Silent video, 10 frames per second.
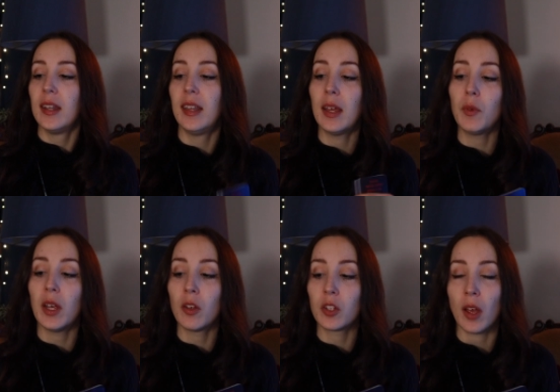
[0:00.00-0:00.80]
Then we
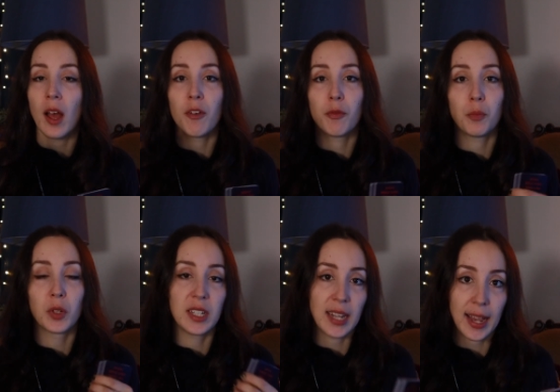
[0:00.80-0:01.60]
also have
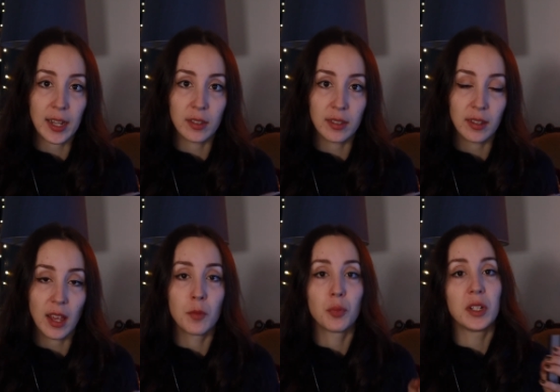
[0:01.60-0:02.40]
protect
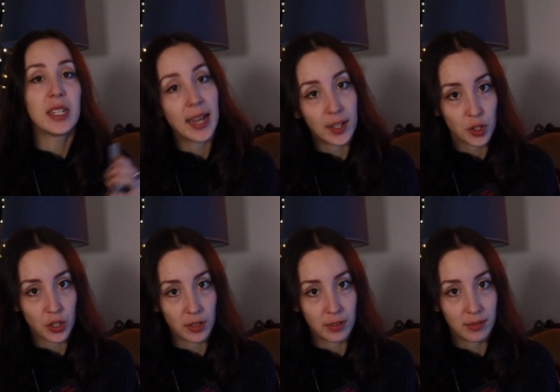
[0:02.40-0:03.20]
and
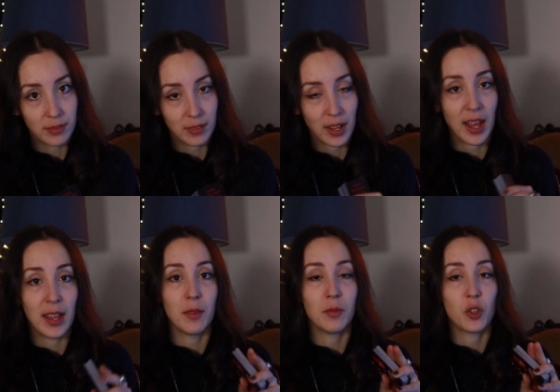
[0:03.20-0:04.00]
protection.
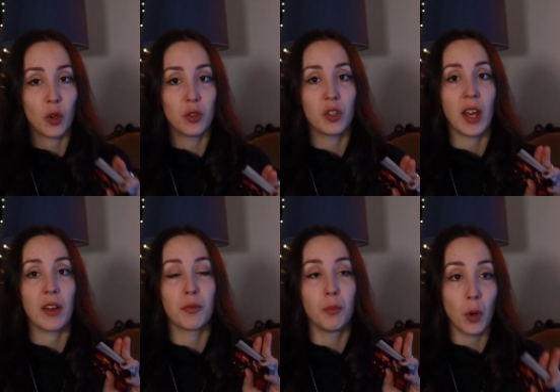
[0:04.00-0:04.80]
I chose to
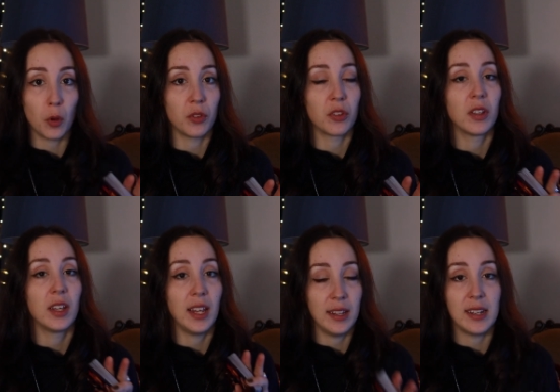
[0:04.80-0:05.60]
have both
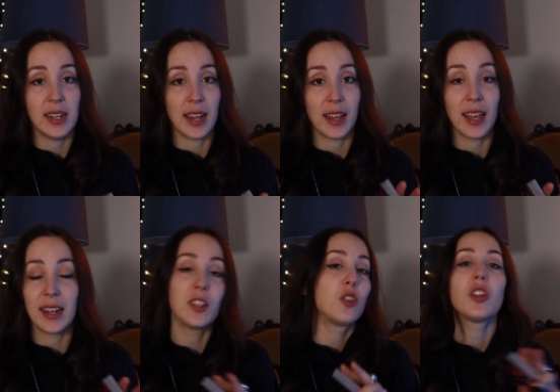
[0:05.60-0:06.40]
in the deck.
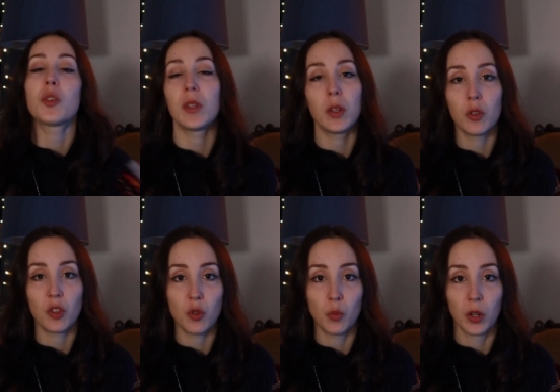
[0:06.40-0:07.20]
Again, it's just with those
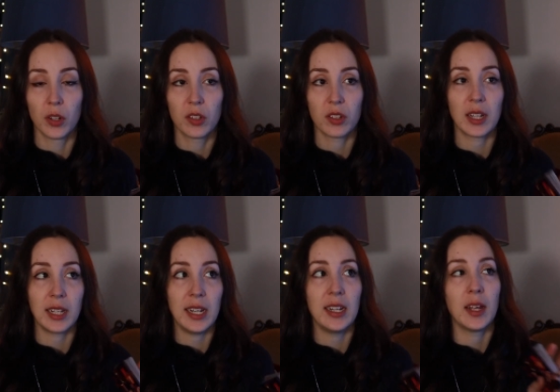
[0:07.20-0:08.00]
two words
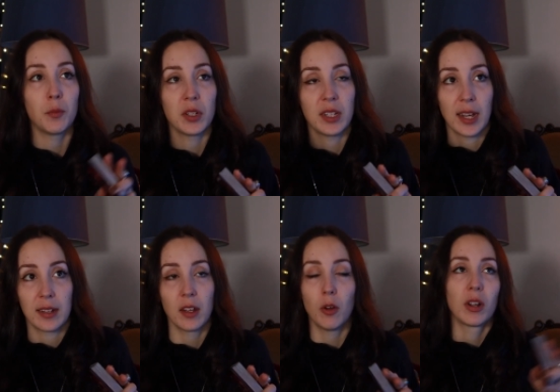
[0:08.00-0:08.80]
clean and
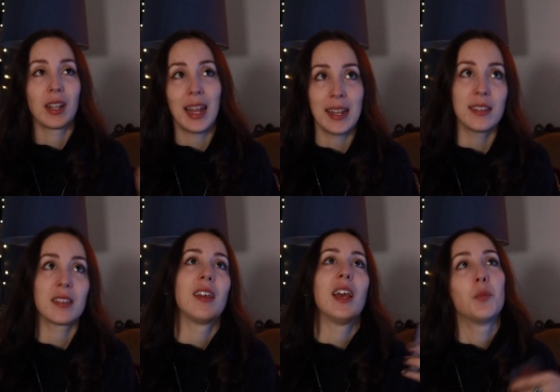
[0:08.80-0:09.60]
protect, or
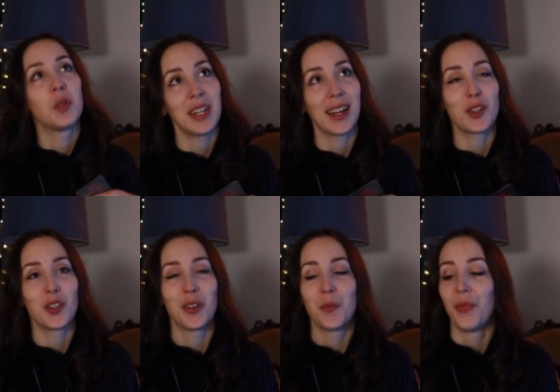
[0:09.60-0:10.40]
cleanse and
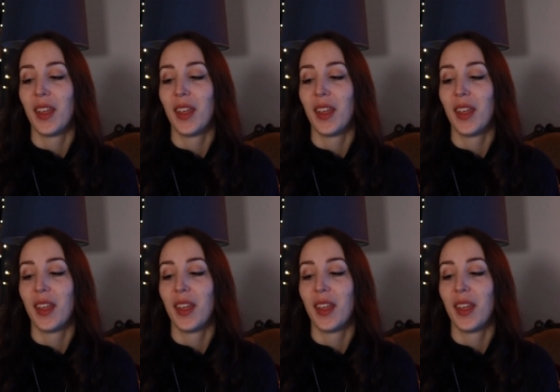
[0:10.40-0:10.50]
protection.